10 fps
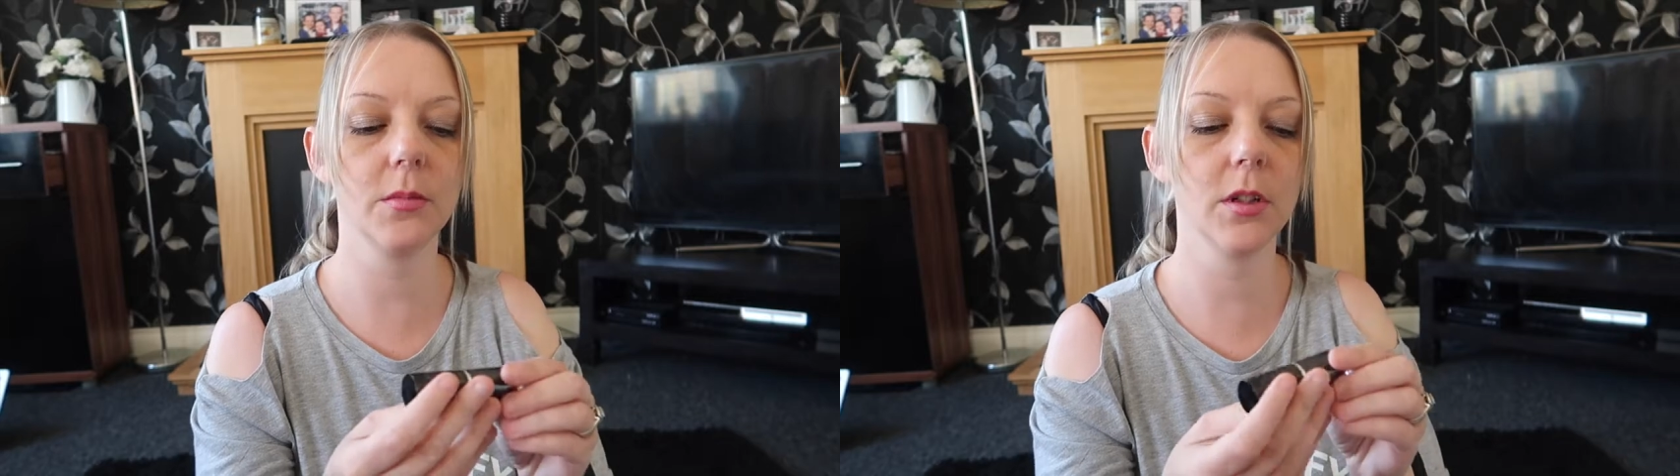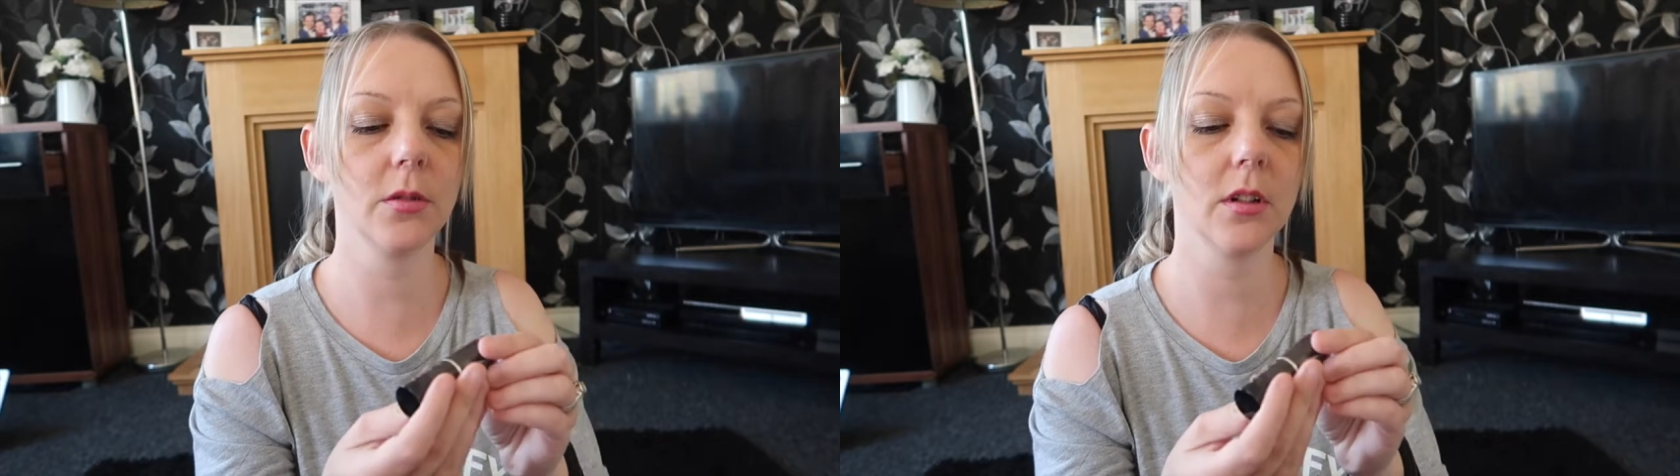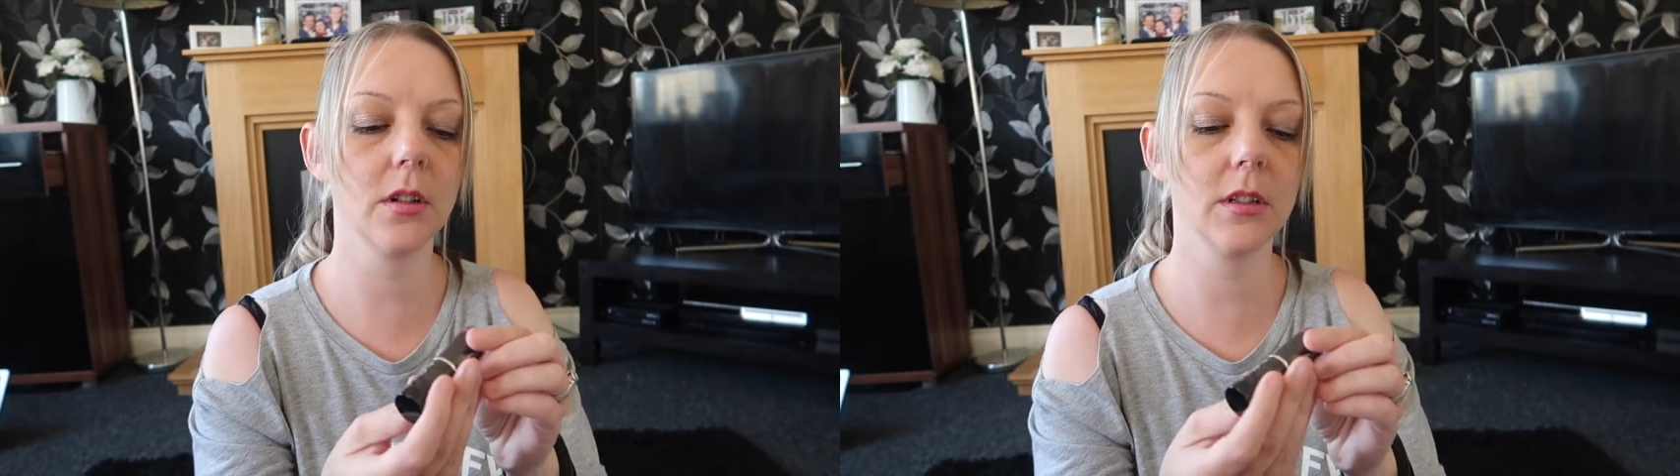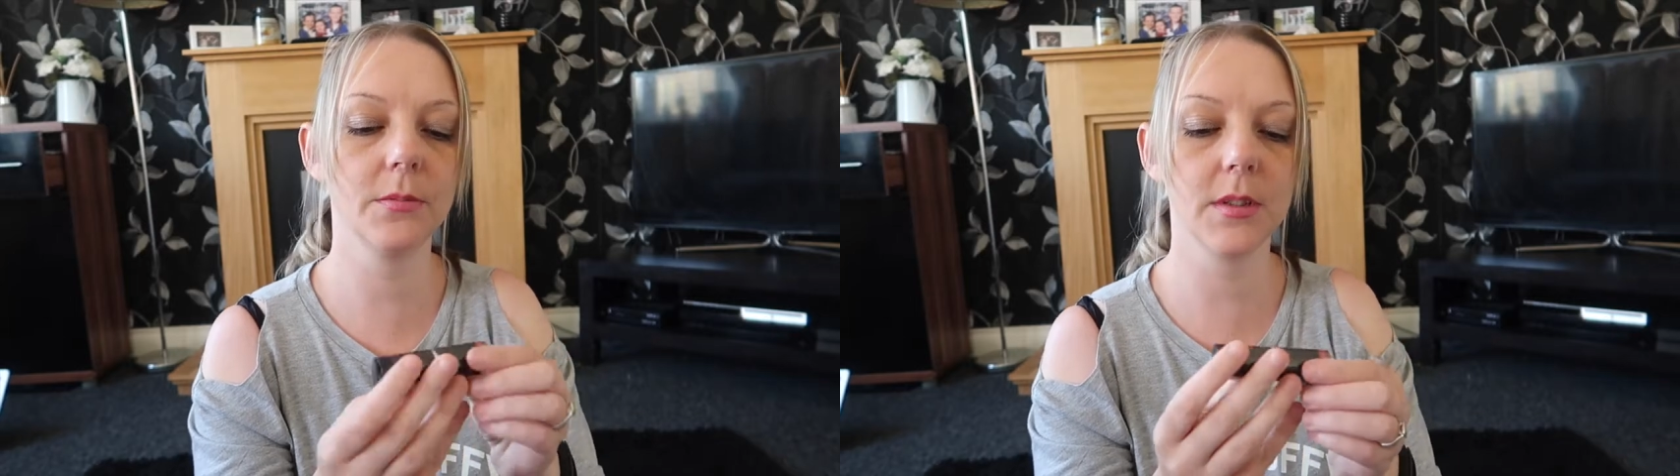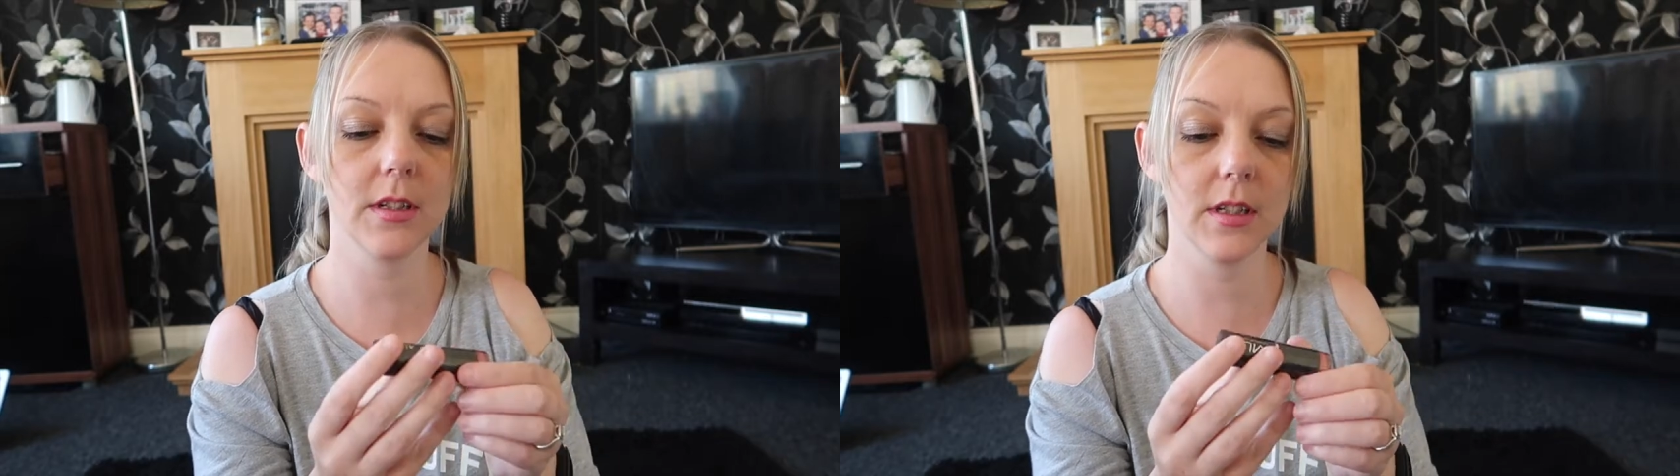MUA
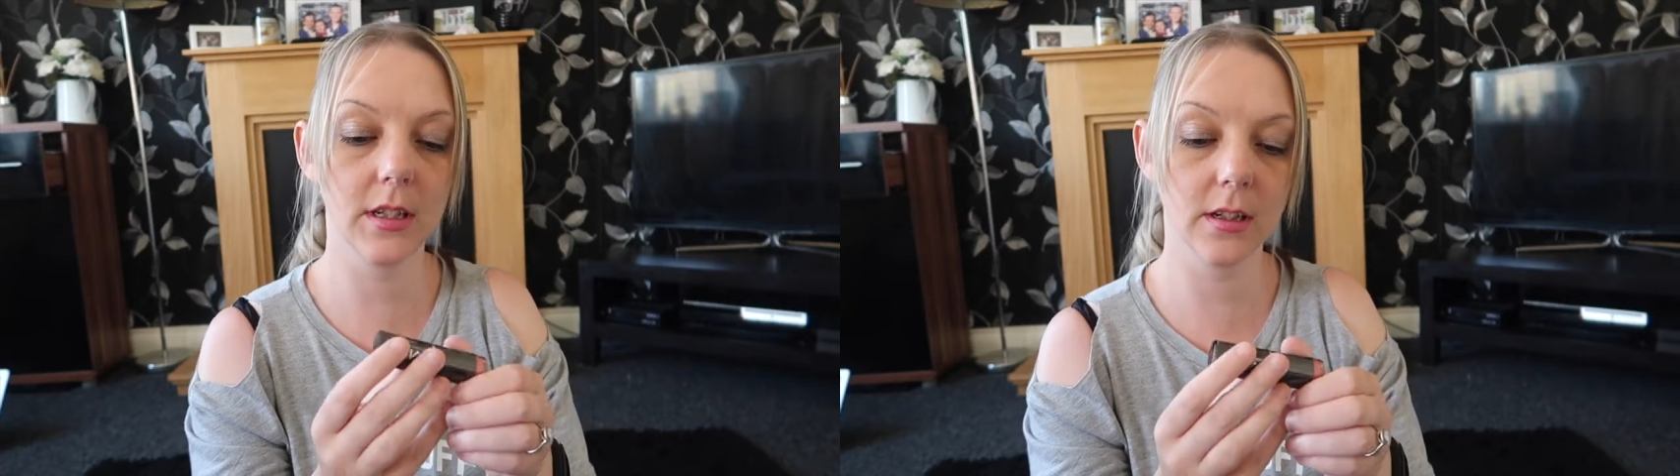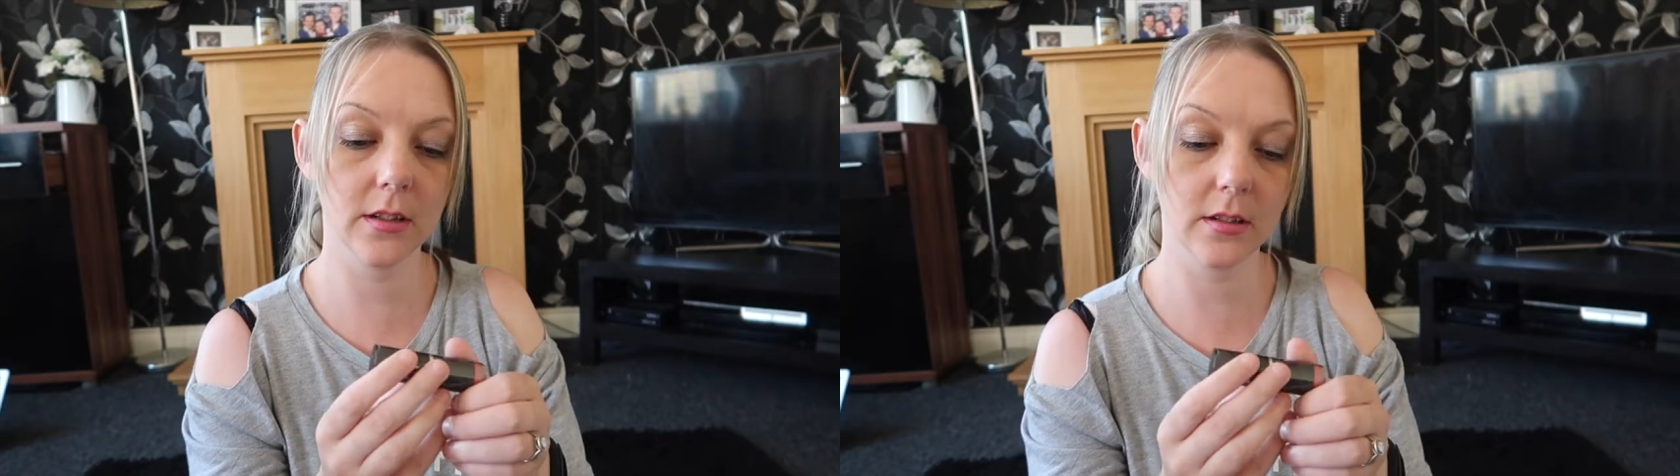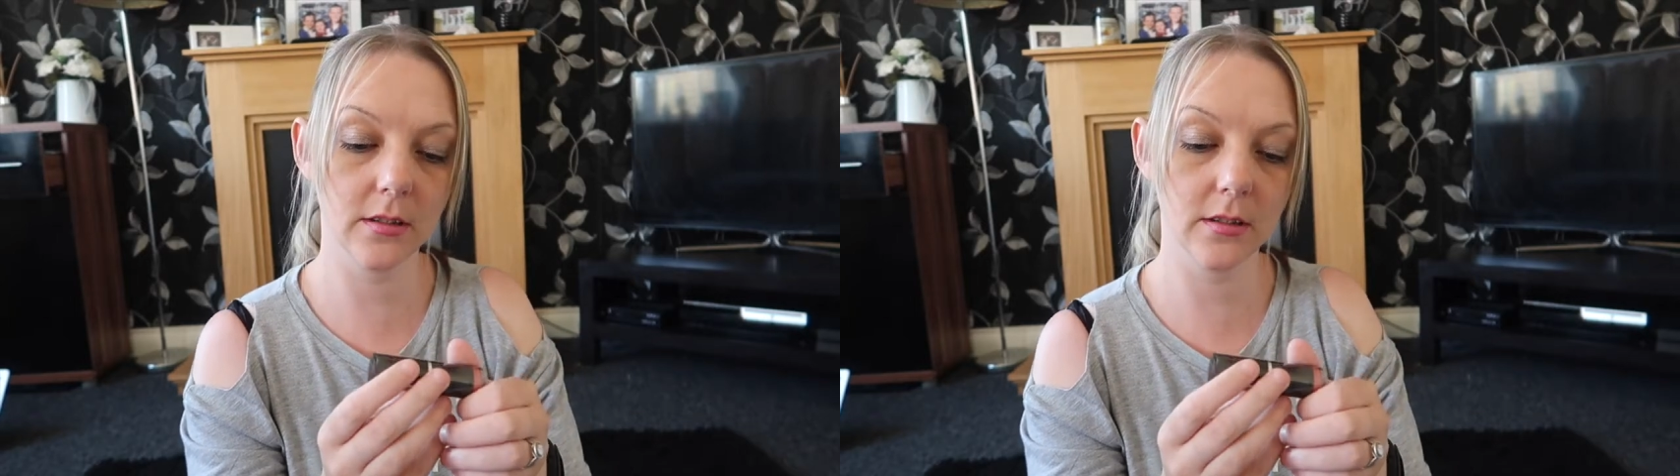lipstick,